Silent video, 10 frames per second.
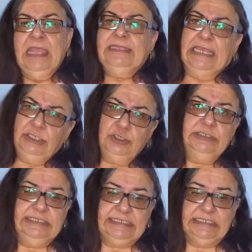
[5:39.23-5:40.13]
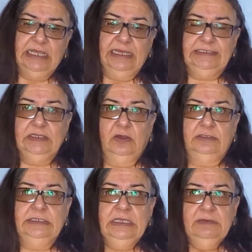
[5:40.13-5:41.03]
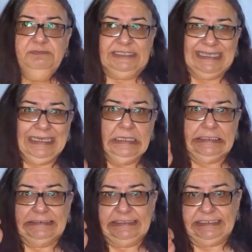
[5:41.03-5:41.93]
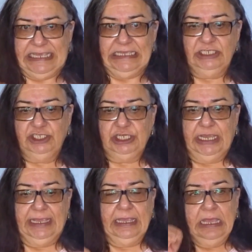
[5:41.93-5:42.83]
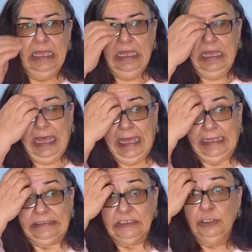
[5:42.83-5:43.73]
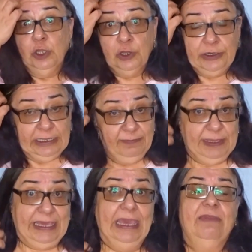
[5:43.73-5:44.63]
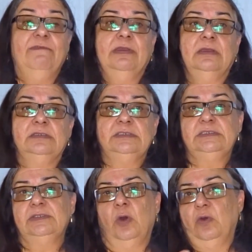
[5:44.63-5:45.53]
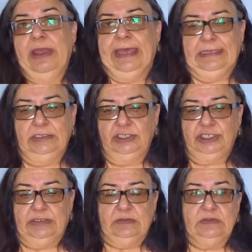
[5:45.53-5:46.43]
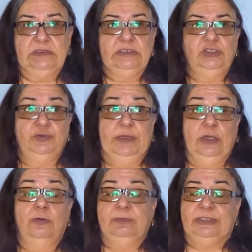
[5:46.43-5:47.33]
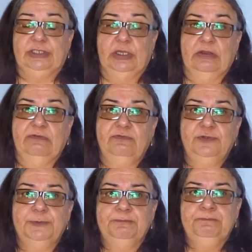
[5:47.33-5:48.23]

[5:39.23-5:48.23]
They should decide on particular teaching and learning behaviors or actions to be observed.